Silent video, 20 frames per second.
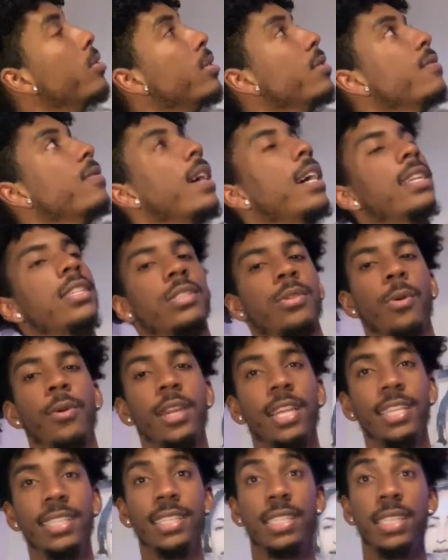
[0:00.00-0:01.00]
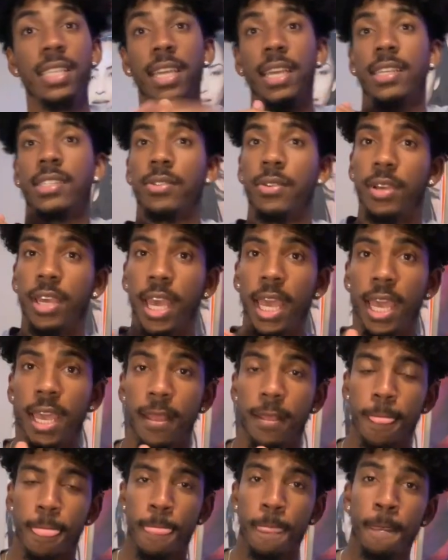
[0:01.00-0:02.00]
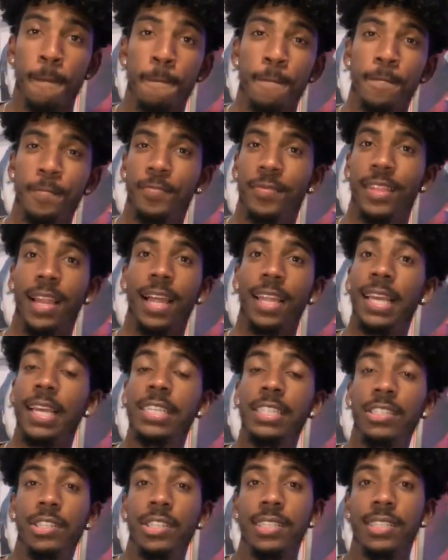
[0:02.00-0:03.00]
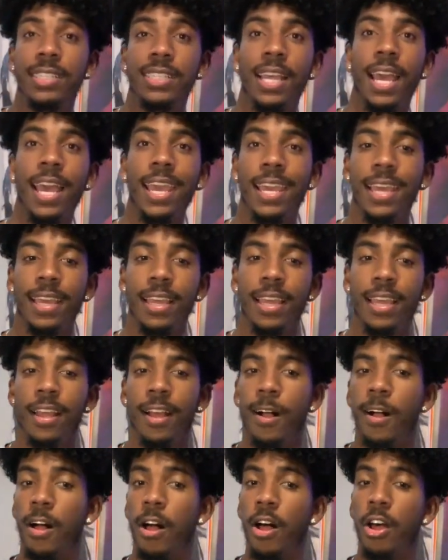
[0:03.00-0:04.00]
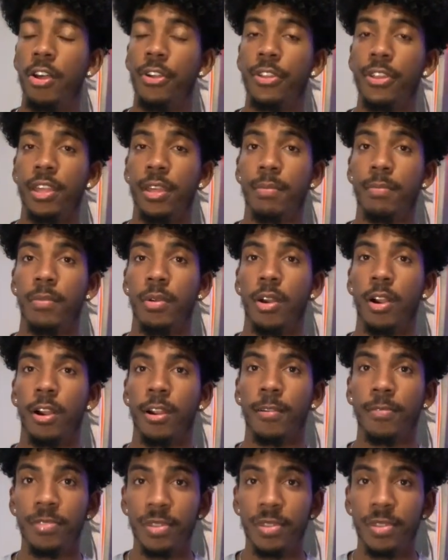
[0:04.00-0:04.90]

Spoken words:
25, 26, okay? Now let's just say all of them are